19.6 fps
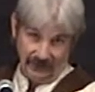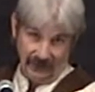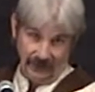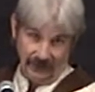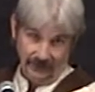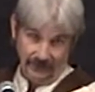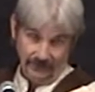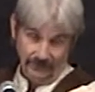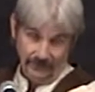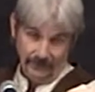
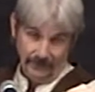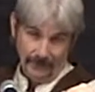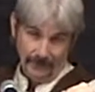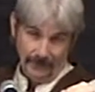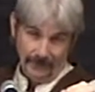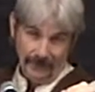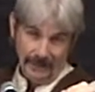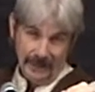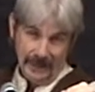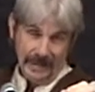Okay?
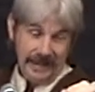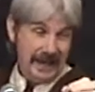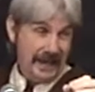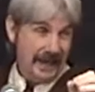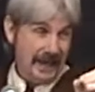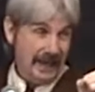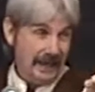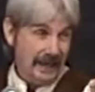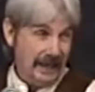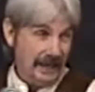
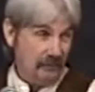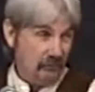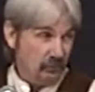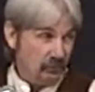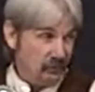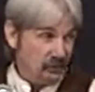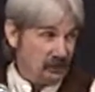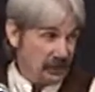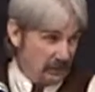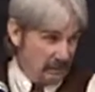And
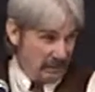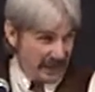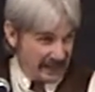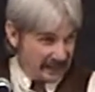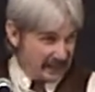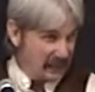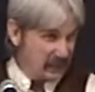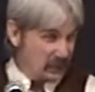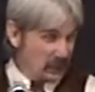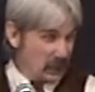when
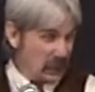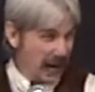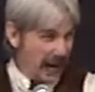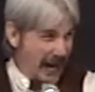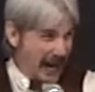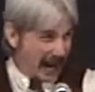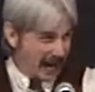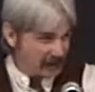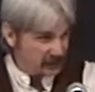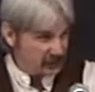somebody
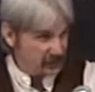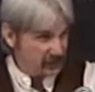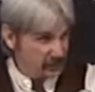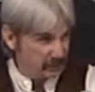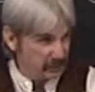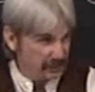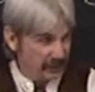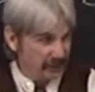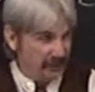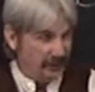
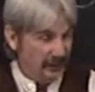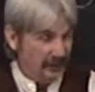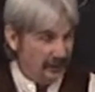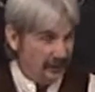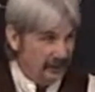grasps